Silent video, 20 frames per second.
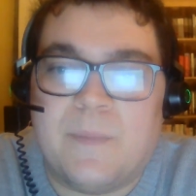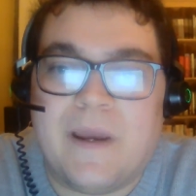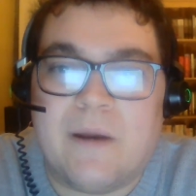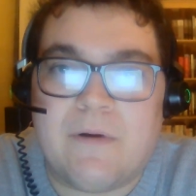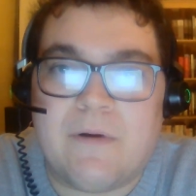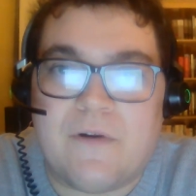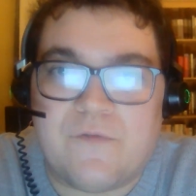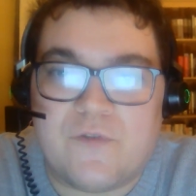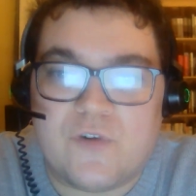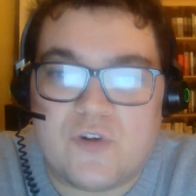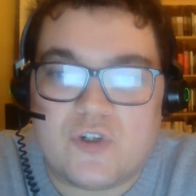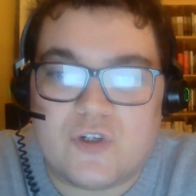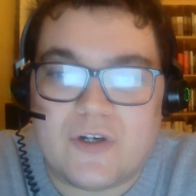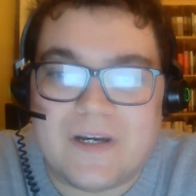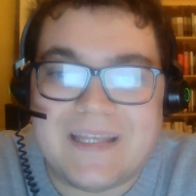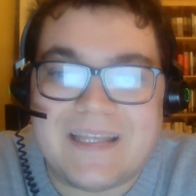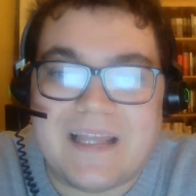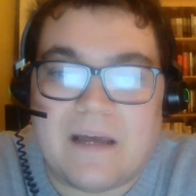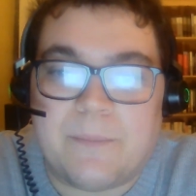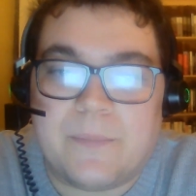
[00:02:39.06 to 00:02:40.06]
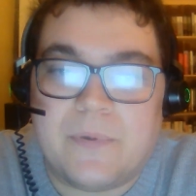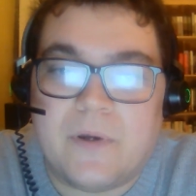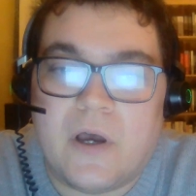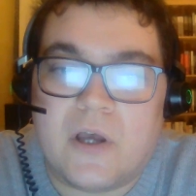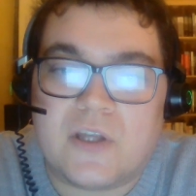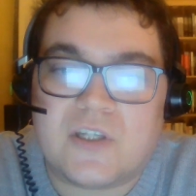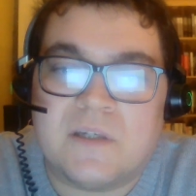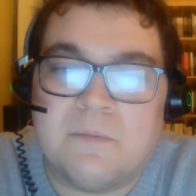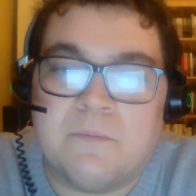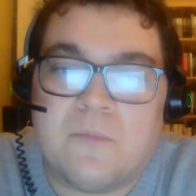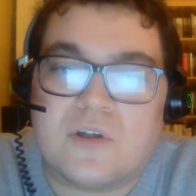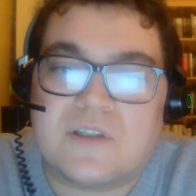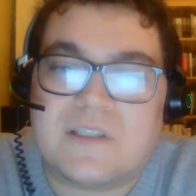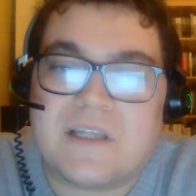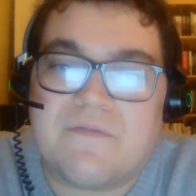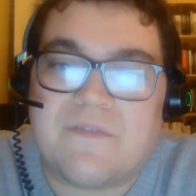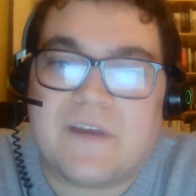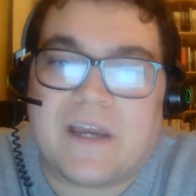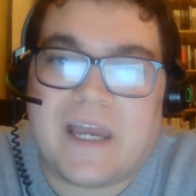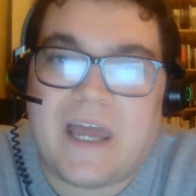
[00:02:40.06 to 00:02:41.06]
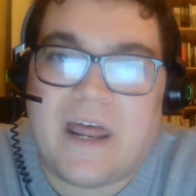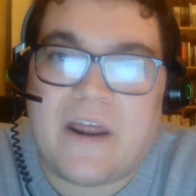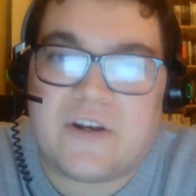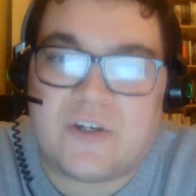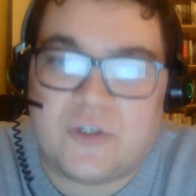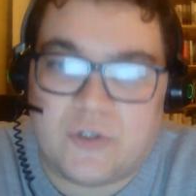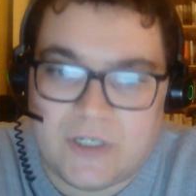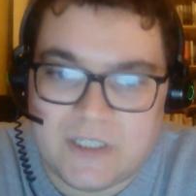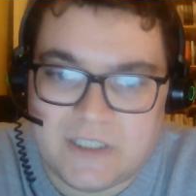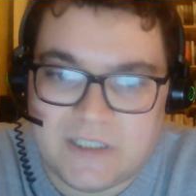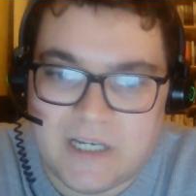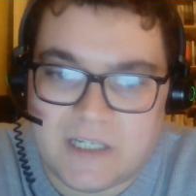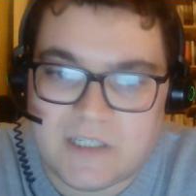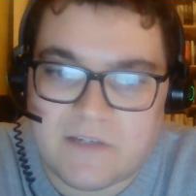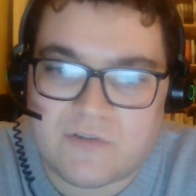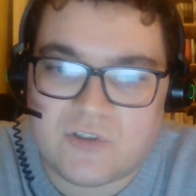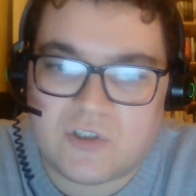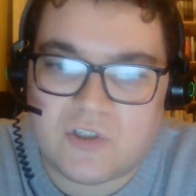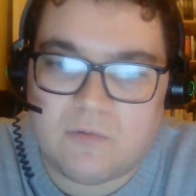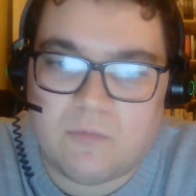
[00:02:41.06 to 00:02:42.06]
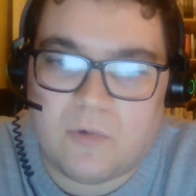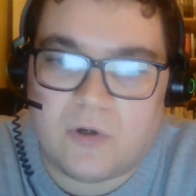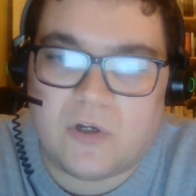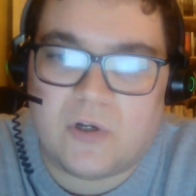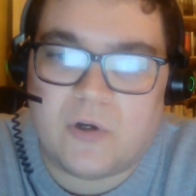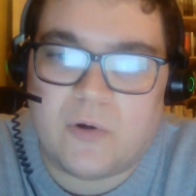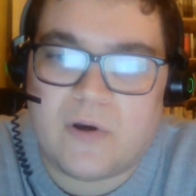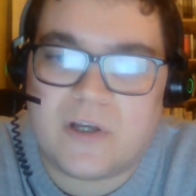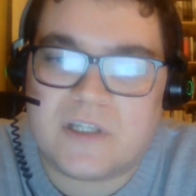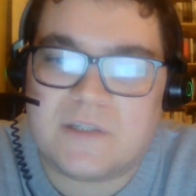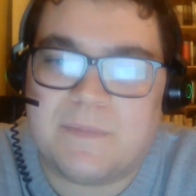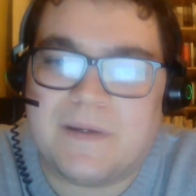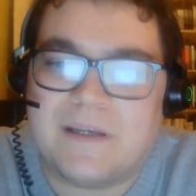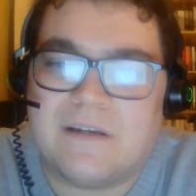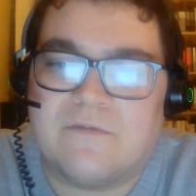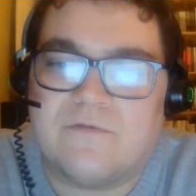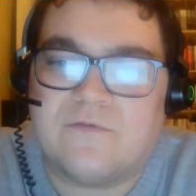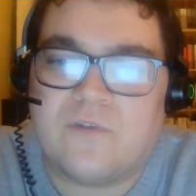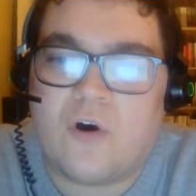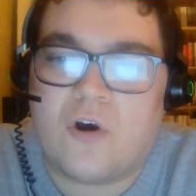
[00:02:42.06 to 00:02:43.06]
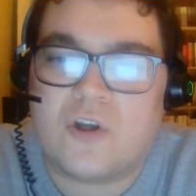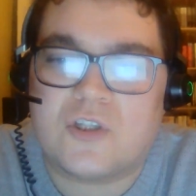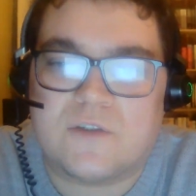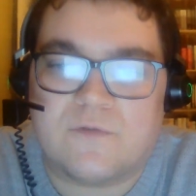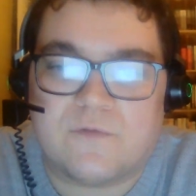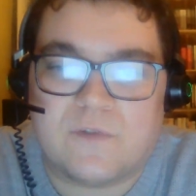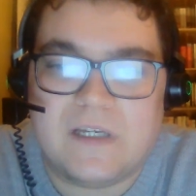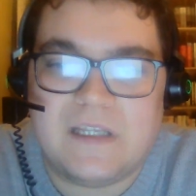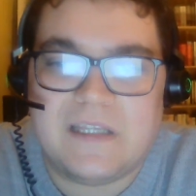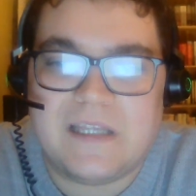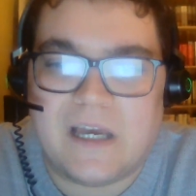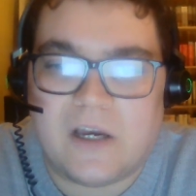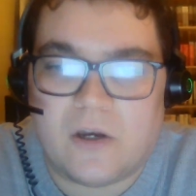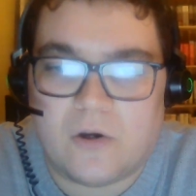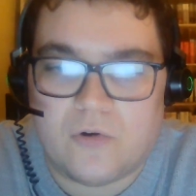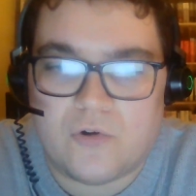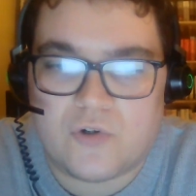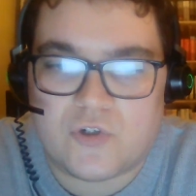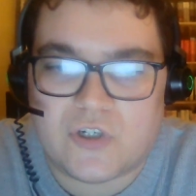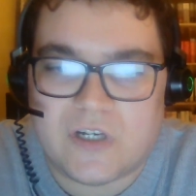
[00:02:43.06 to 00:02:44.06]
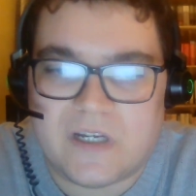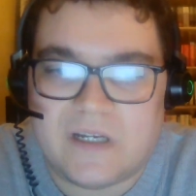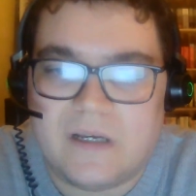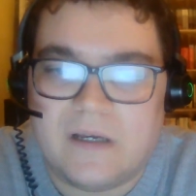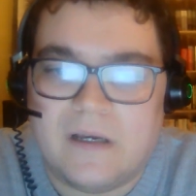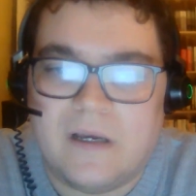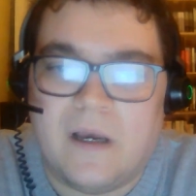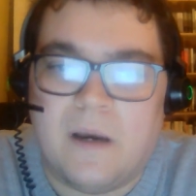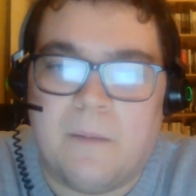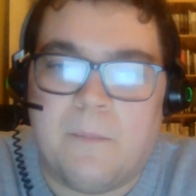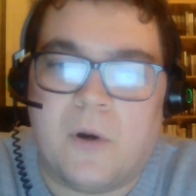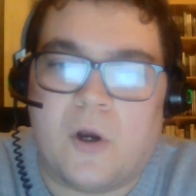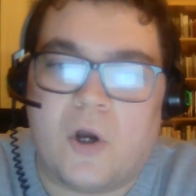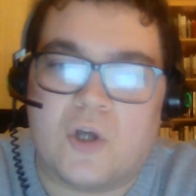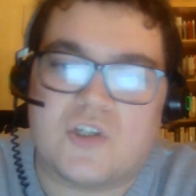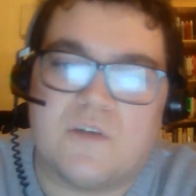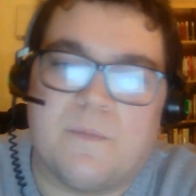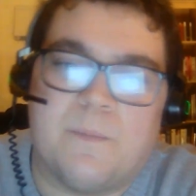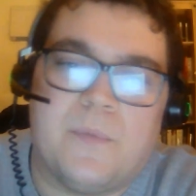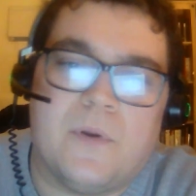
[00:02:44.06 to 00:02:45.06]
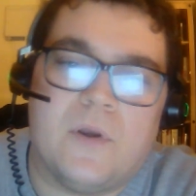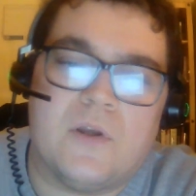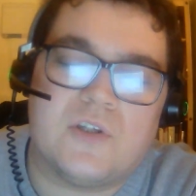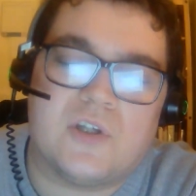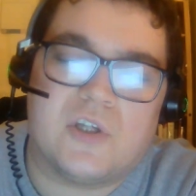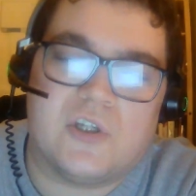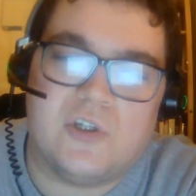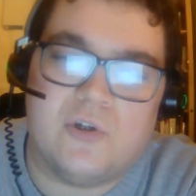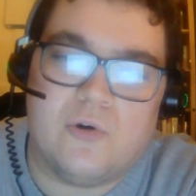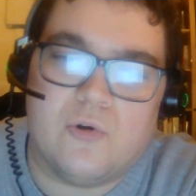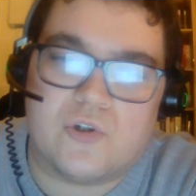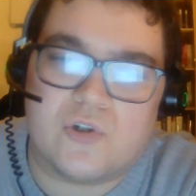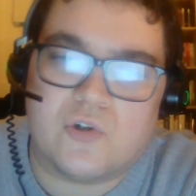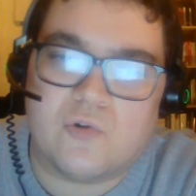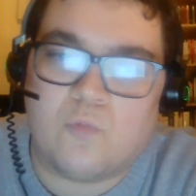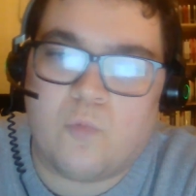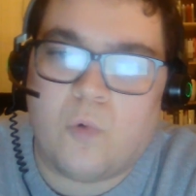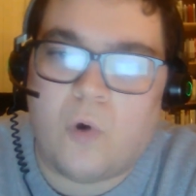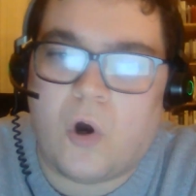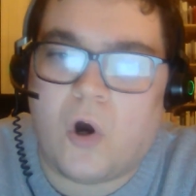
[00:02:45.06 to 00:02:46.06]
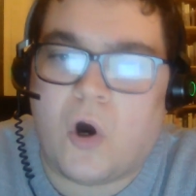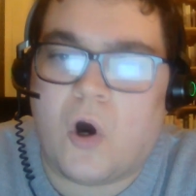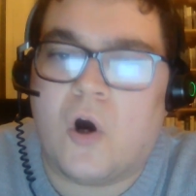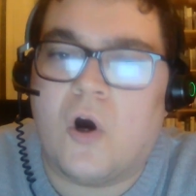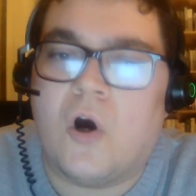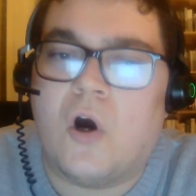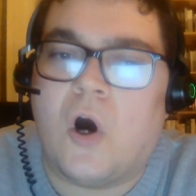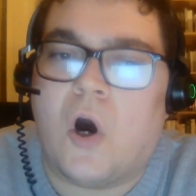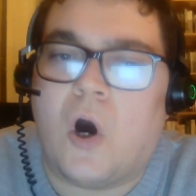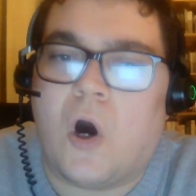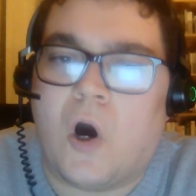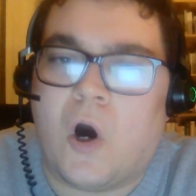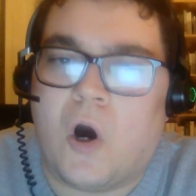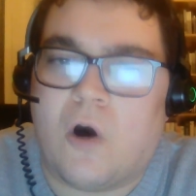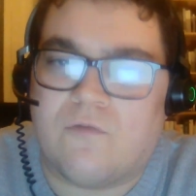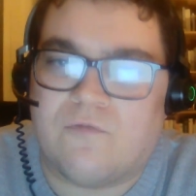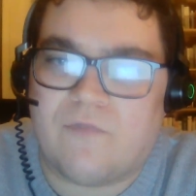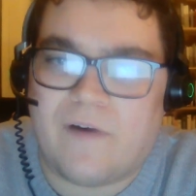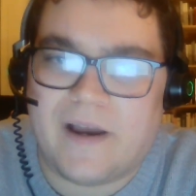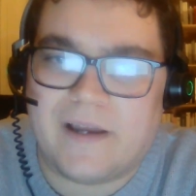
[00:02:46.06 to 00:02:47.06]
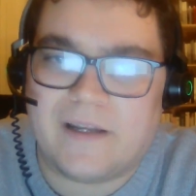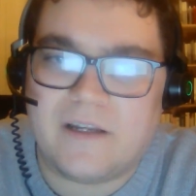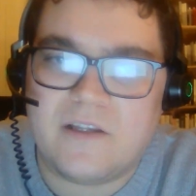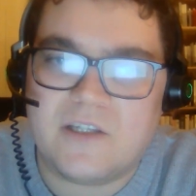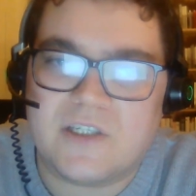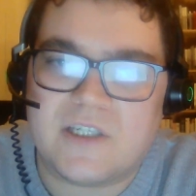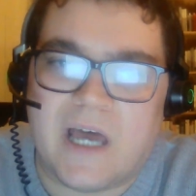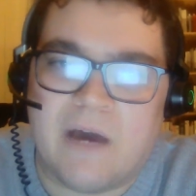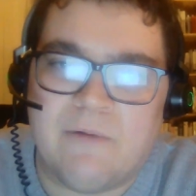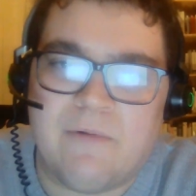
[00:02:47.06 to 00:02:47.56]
to be a refugee, that person must have the characteristics of someone who has been forced to flee their country because of persecution, war, or violence.